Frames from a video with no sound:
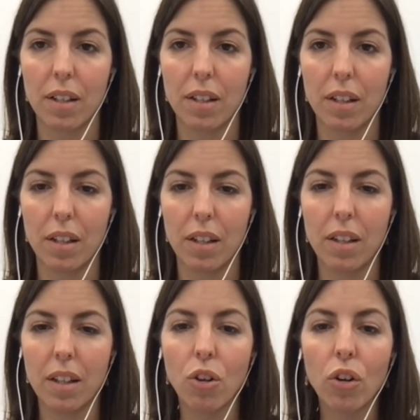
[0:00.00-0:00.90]

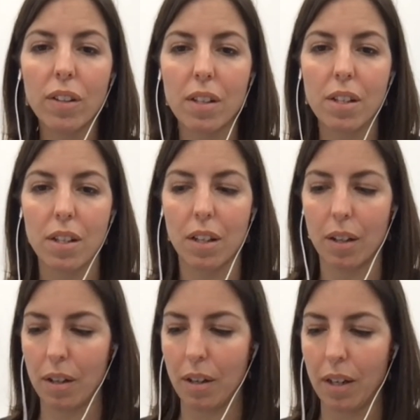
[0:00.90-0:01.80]
in all these
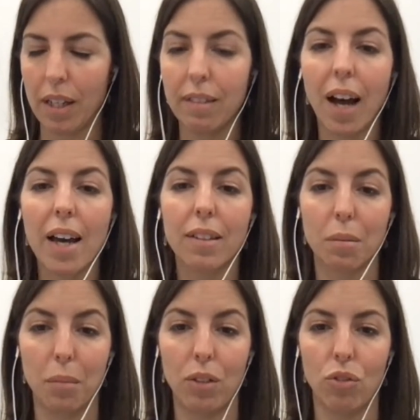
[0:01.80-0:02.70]

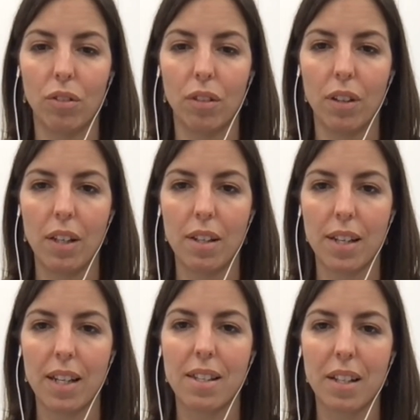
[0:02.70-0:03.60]
indirect methods, is
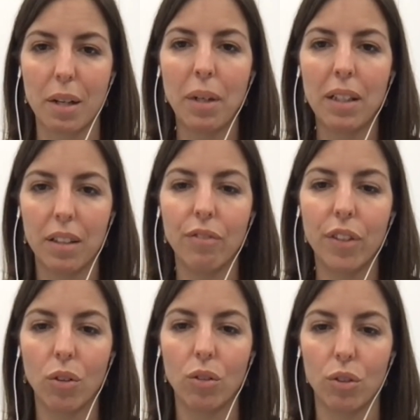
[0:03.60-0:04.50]
extremely
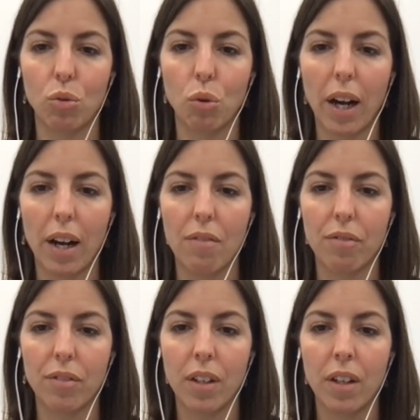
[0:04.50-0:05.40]
difficult to have
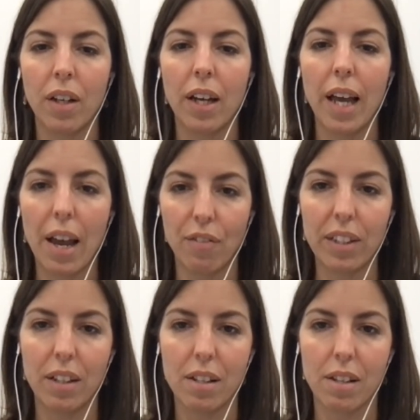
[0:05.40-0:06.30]

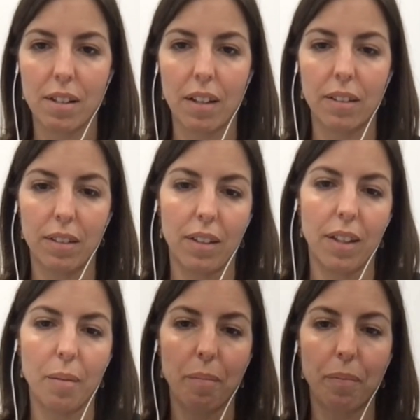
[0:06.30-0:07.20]
evidence
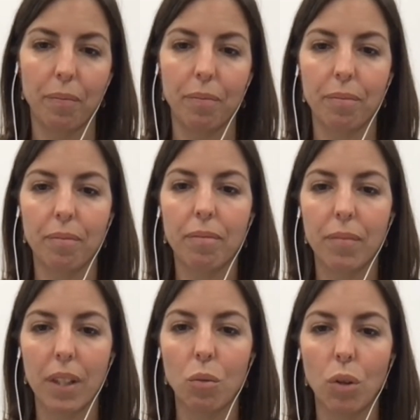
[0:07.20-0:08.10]
that
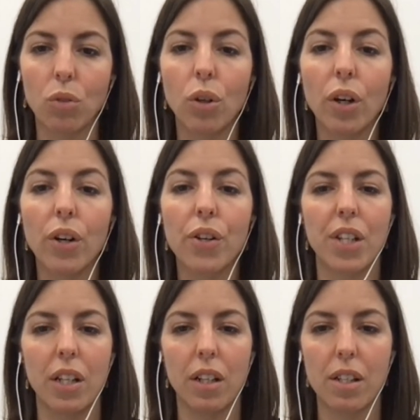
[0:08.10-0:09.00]
what we are
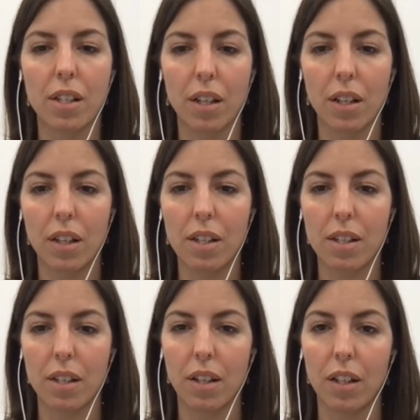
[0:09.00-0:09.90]
seeing is
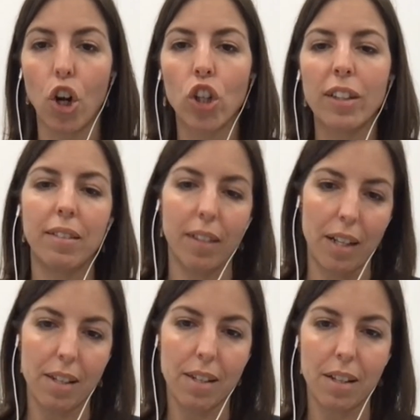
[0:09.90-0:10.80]
not
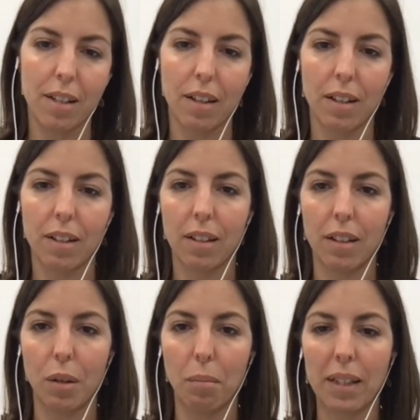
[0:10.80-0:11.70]
intrinsic,
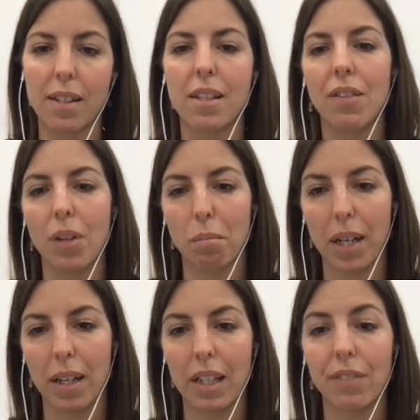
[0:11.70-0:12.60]
but is given by
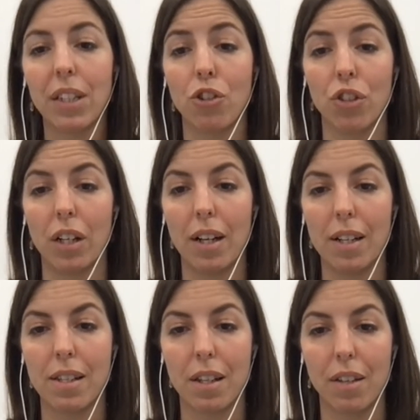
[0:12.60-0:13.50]
a gravitational
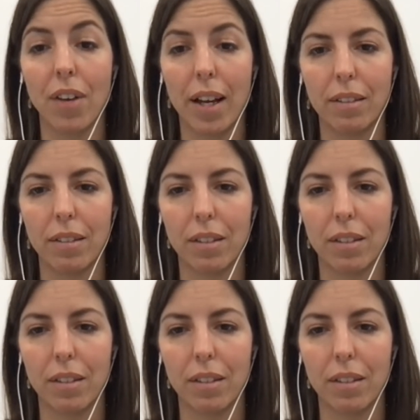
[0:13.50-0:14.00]
lensing event.